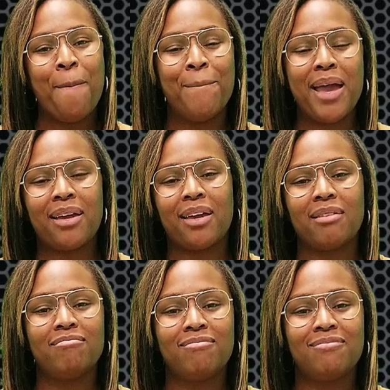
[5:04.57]
make
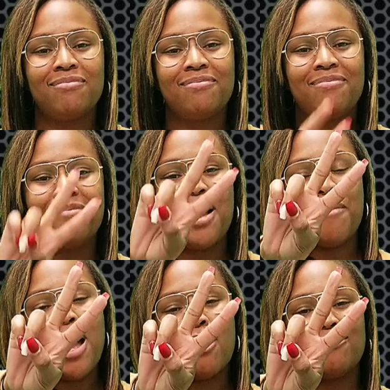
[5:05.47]
it. I'm
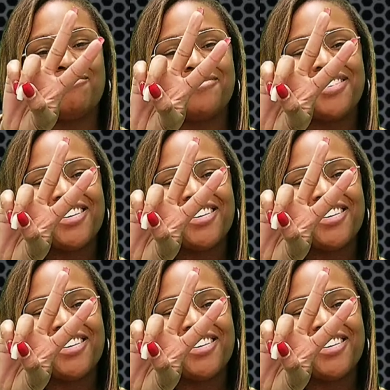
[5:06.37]
out.